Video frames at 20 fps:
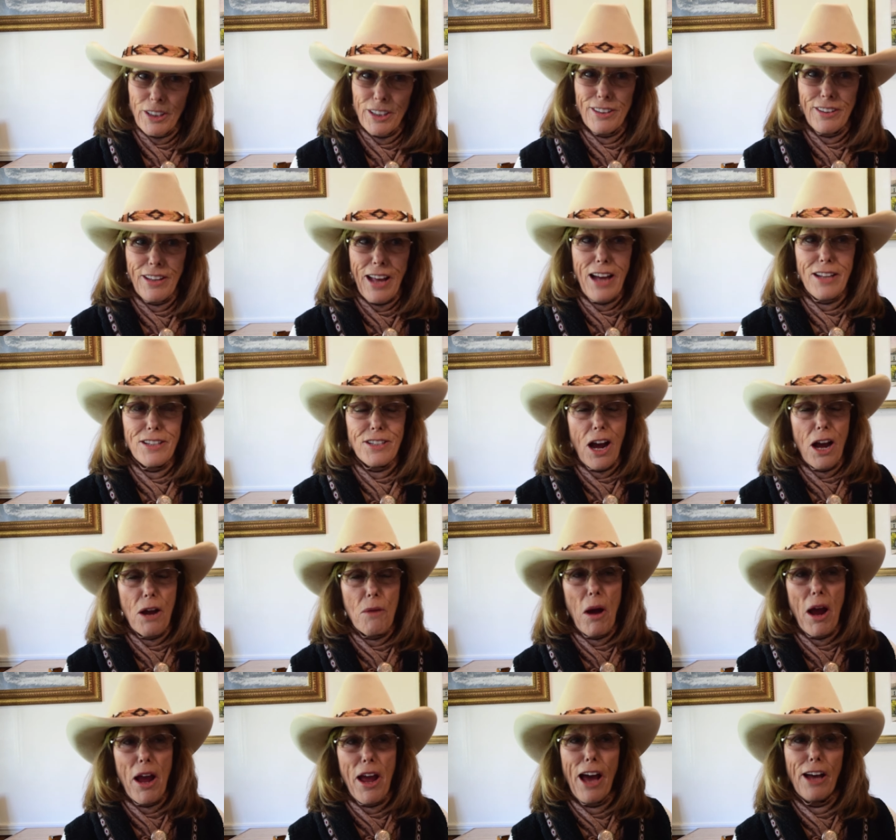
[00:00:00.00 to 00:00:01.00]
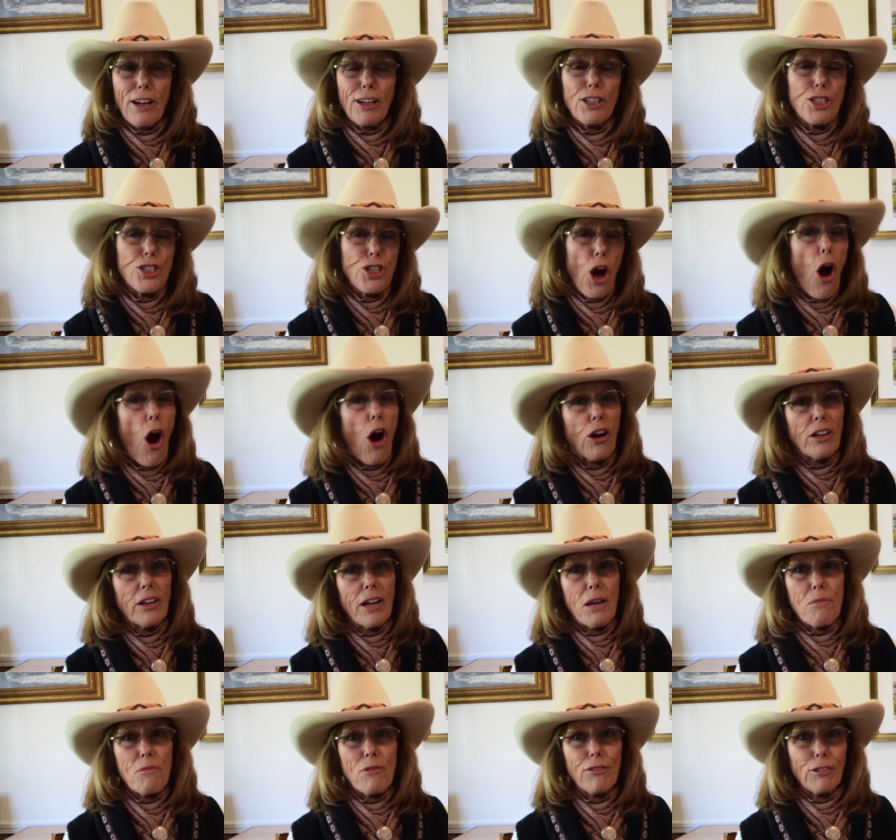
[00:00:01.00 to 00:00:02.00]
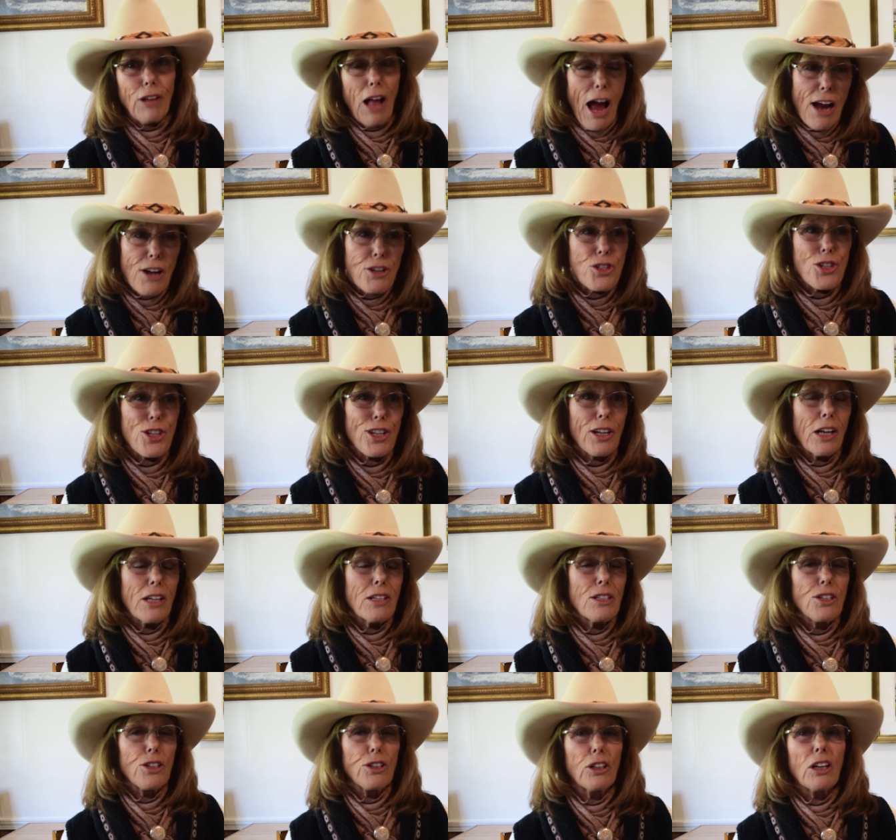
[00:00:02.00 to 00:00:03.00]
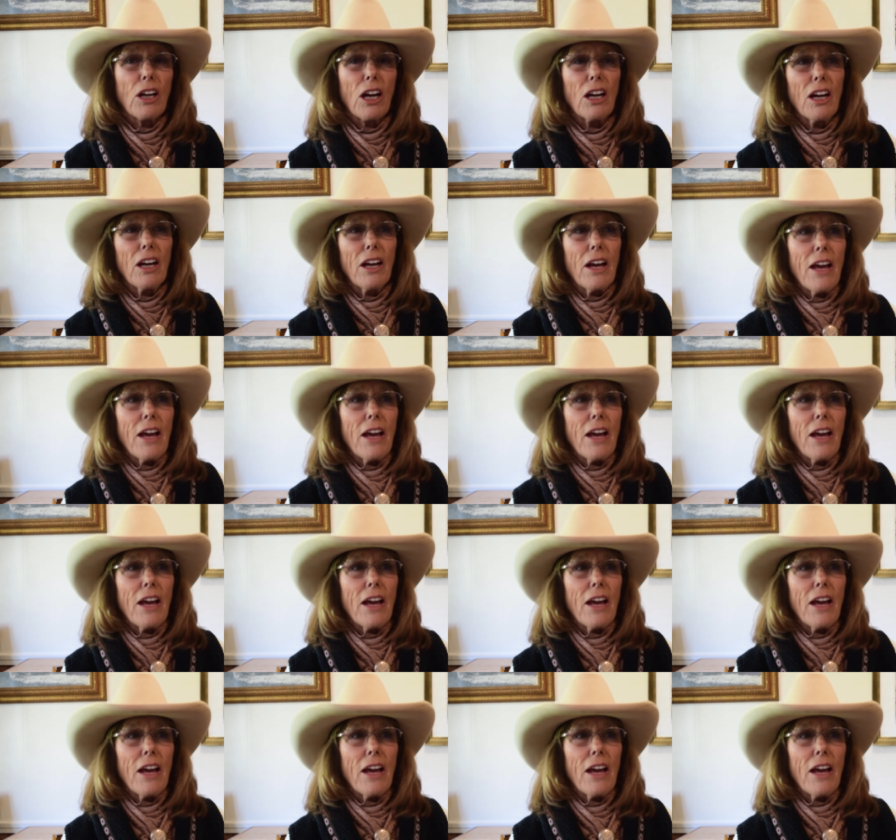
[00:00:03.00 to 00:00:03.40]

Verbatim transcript: At that time, I had a dog named Flash that I took,